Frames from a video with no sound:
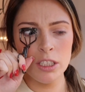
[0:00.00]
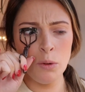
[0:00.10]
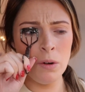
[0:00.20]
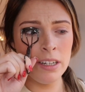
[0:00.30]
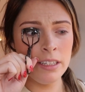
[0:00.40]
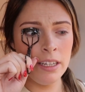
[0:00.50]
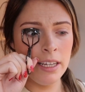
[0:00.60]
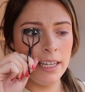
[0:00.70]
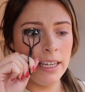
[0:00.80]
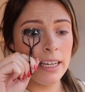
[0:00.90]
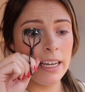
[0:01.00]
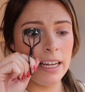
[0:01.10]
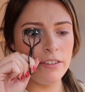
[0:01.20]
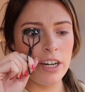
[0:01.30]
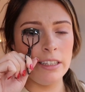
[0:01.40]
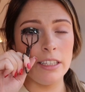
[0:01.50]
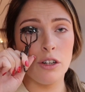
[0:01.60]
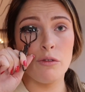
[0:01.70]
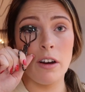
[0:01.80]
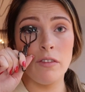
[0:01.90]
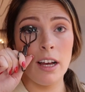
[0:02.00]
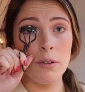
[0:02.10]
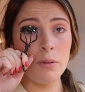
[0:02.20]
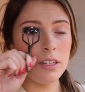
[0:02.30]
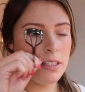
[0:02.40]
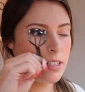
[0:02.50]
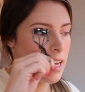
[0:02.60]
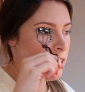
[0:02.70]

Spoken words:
one, and I've tried like the Revlon ones,